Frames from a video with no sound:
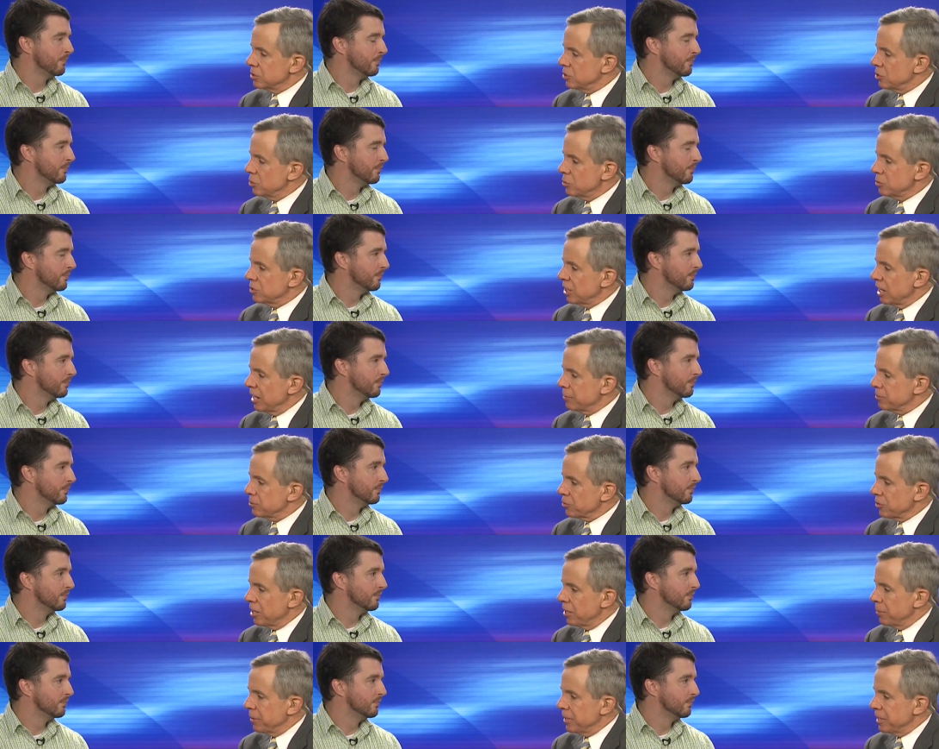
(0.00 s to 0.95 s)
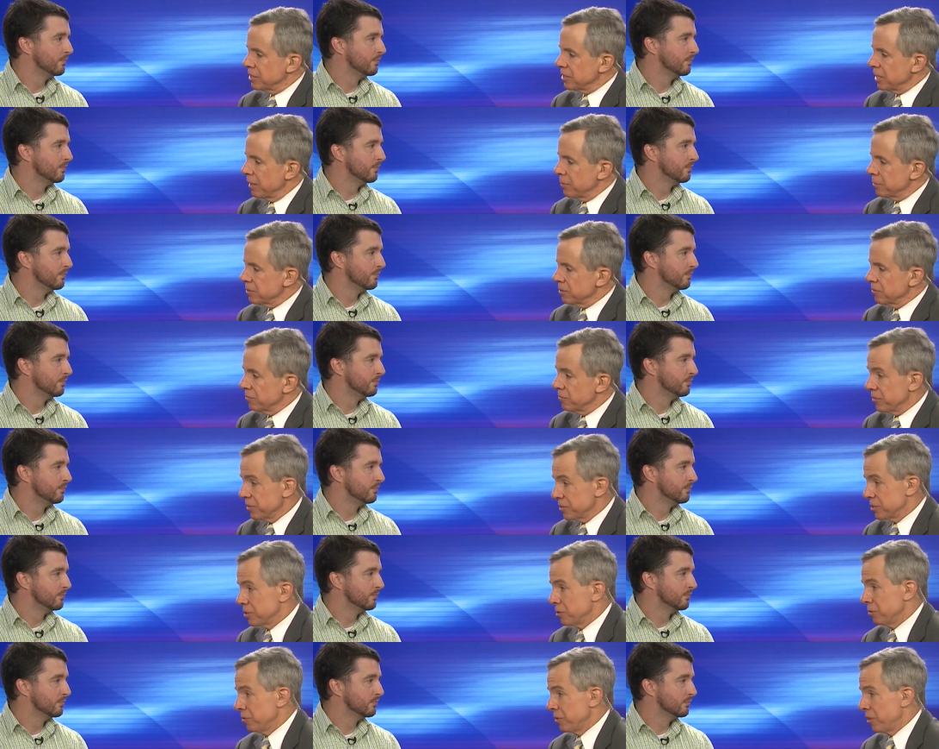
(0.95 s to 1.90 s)
Speaker 1: two types, or how many types of
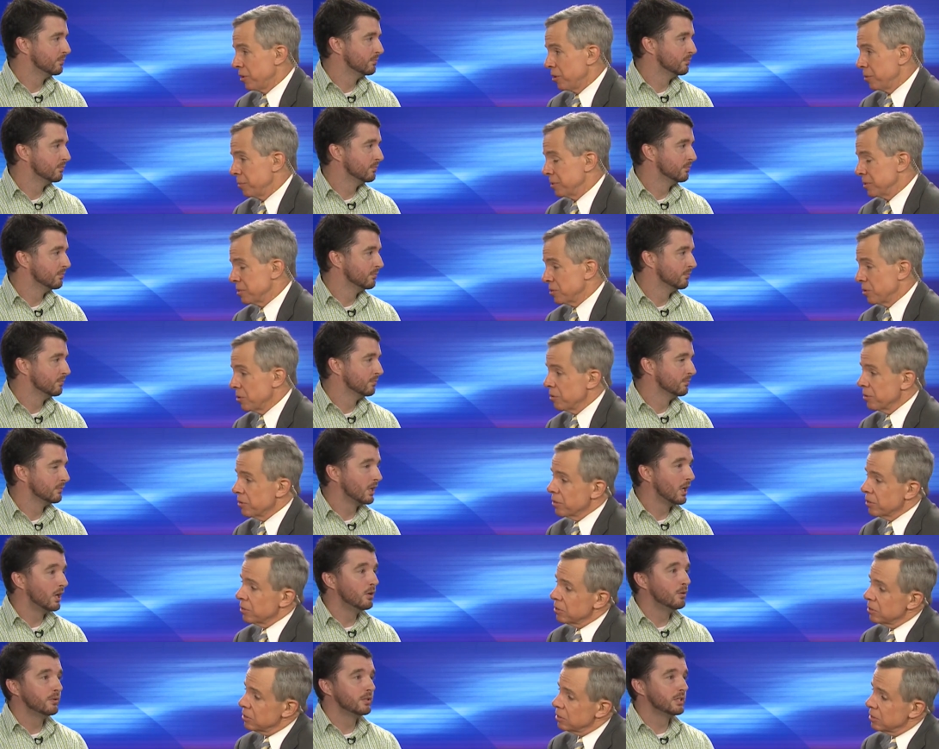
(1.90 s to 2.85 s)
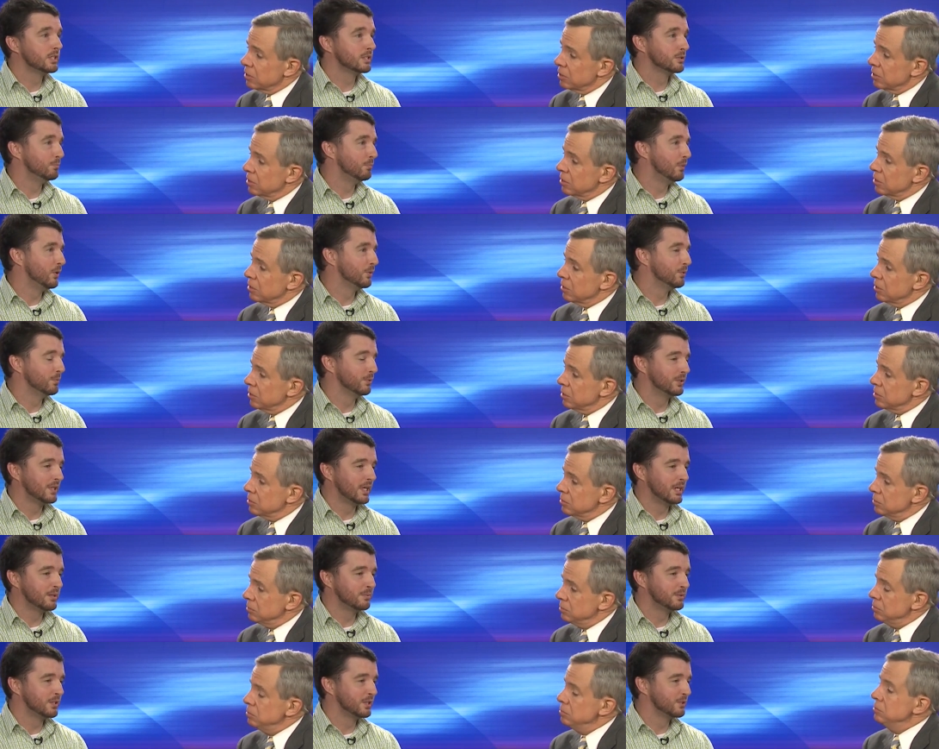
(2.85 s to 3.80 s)
physical therapists are there? Oh,
Speaker 2: there's multiple
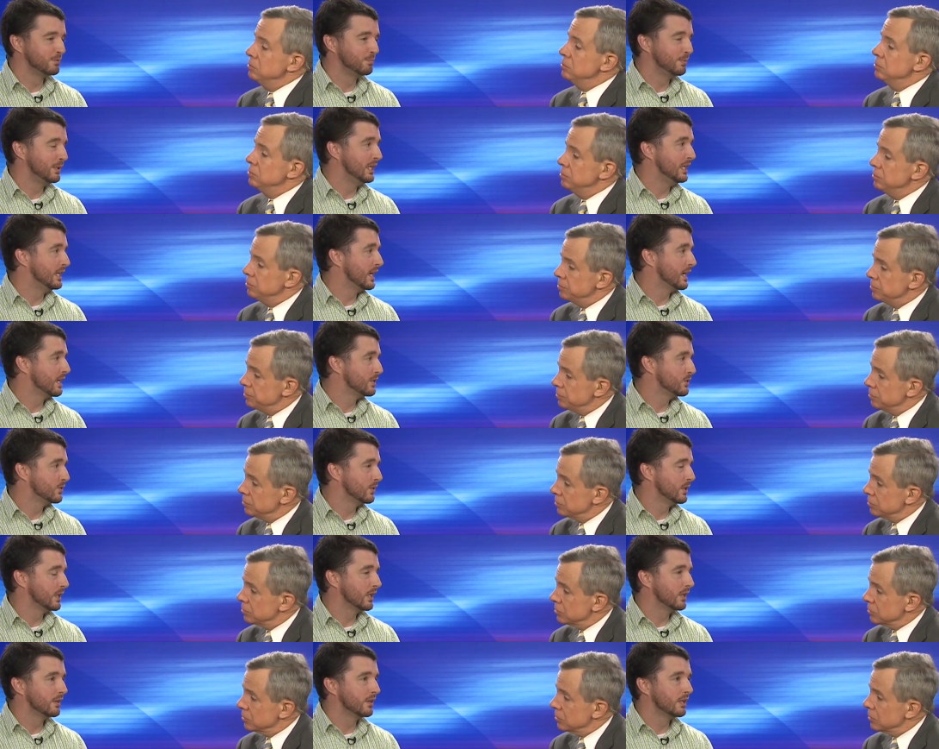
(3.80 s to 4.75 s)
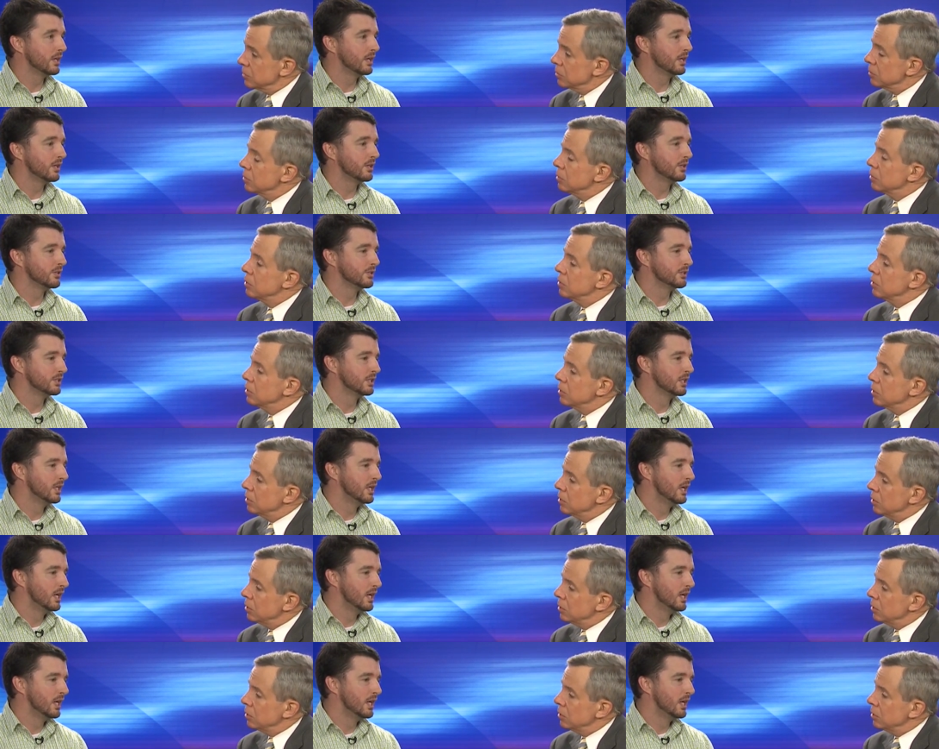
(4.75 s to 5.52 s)
types. There's pediatric, there's